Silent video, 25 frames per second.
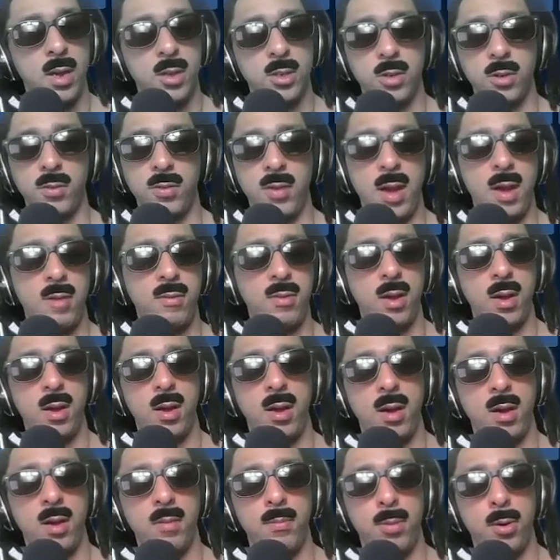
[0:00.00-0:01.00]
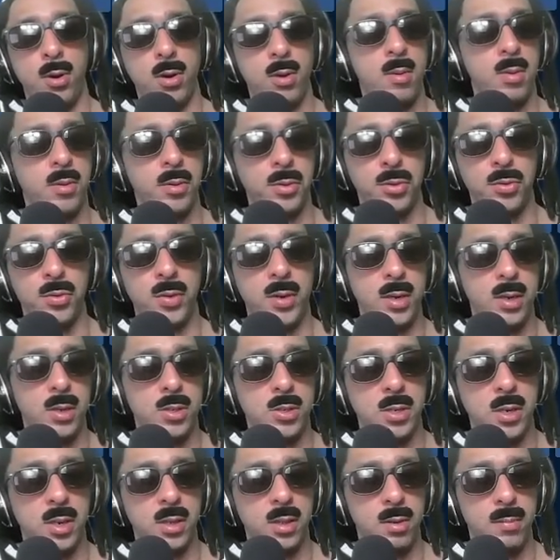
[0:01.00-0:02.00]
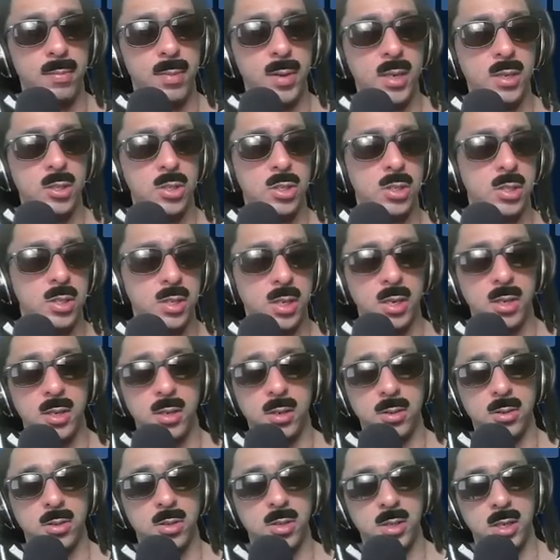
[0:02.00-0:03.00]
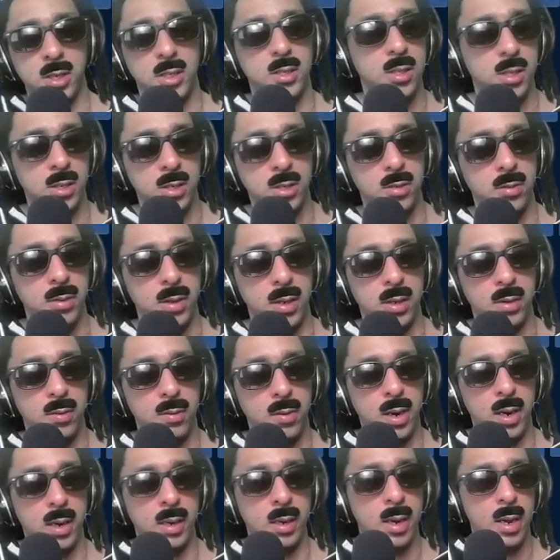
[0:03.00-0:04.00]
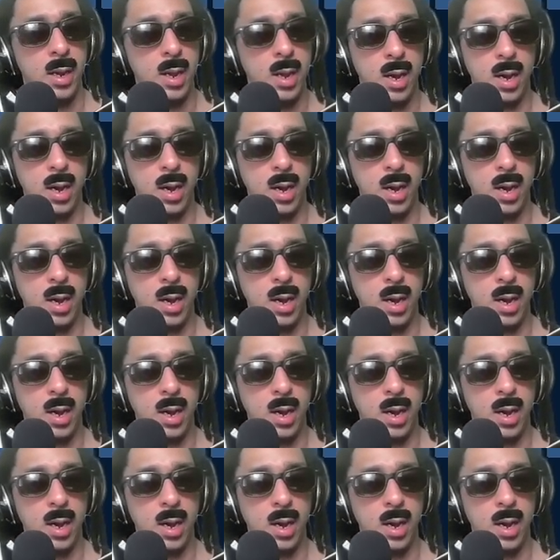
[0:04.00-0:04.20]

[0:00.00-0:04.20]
So if they have a Pokemon with 3 energy on their bench, it's going to deal 60 to it, right?